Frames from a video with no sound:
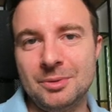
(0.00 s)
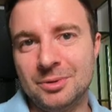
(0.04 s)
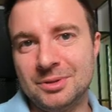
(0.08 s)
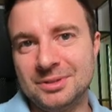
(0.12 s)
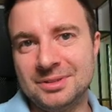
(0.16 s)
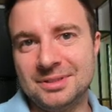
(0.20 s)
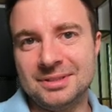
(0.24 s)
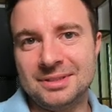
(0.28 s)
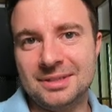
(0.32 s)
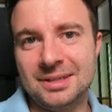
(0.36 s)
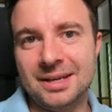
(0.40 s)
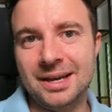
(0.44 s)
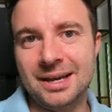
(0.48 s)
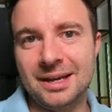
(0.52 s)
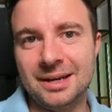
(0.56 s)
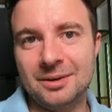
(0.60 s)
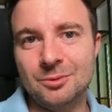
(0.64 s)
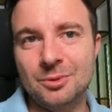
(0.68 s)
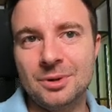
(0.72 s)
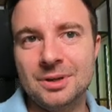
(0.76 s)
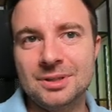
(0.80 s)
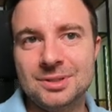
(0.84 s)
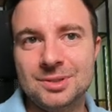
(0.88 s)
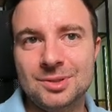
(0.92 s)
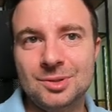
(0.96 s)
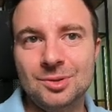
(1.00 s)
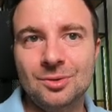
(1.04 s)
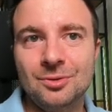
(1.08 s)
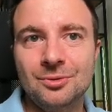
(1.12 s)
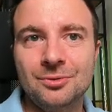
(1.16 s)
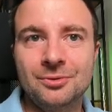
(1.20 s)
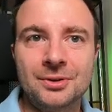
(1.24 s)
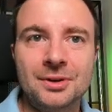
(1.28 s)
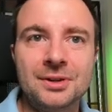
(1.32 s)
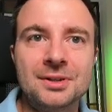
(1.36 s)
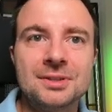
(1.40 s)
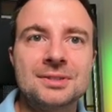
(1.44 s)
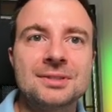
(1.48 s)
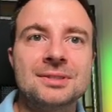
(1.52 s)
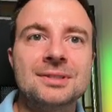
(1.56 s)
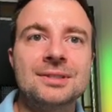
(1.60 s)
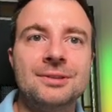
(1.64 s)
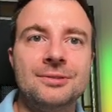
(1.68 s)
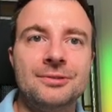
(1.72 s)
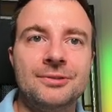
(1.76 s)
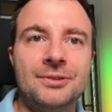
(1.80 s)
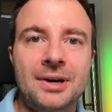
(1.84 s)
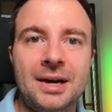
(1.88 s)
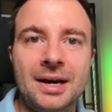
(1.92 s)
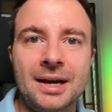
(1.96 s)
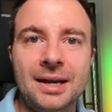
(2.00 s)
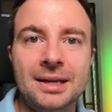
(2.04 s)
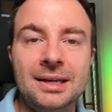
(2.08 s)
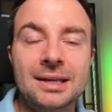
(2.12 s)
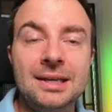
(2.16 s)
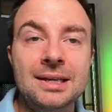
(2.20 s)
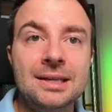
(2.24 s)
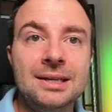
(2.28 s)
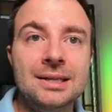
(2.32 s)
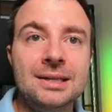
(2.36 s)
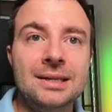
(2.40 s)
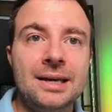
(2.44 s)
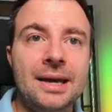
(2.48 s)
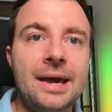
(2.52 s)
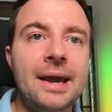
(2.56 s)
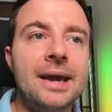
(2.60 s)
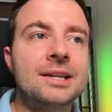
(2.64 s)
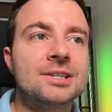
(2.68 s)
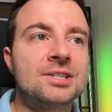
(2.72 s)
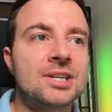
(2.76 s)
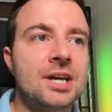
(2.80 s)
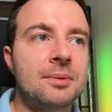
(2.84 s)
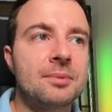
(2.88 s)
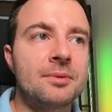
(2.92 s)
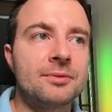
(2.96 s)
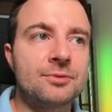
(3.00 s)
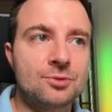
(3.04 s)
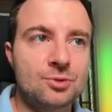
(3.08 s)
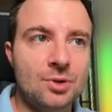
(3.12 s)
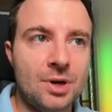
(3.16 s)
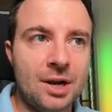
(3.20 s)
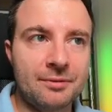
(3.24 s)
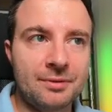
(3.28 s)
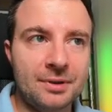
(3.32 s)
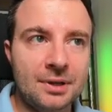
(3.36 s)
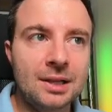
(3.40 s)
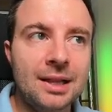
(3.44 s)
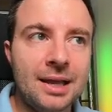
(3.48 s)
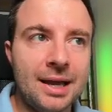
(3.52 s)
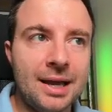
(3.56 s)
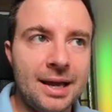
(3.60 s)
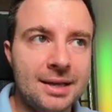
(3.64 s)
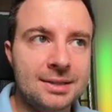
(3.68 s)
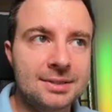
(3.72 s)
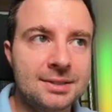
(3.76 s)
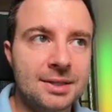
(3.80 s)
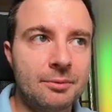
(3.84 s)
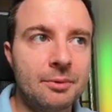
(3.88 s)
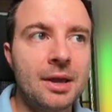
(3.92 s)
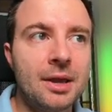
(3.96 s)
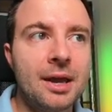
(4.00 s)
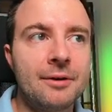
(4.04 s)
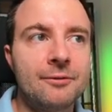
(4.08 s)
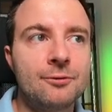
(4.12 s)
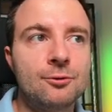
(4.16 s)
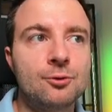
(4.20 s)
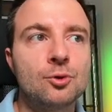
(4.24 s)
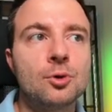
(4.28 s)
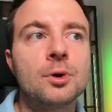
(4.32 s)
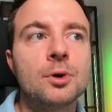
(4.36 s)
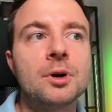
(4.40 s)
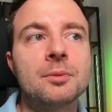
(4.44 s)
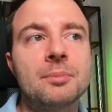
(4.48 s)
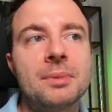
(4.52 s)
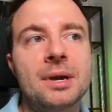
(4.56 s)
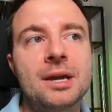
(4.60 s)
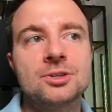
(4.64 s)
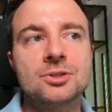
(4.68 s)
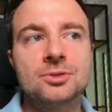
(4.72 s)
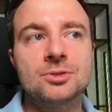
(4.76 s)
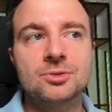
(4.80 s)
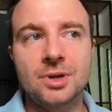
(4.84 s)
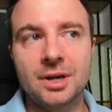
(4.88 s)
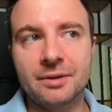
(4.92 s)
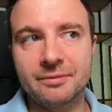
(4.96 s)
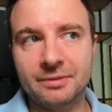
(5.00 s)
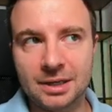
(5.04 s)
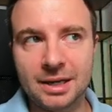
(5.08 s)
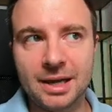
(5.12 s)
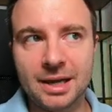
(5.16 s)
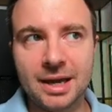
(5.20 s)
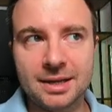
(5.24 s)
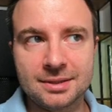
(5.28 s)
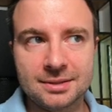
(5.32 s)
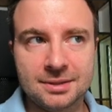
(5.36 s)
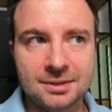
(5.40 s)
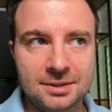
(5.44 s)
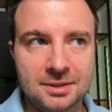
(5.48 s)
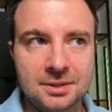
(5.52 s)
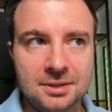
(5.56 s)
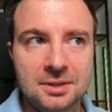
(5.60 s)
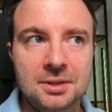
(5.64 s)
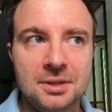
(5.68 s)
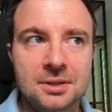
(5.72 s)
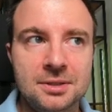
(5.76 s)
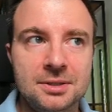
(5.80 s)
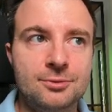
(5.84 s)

was designed was to first define a type of traffic class, and we have four major traffic classes here.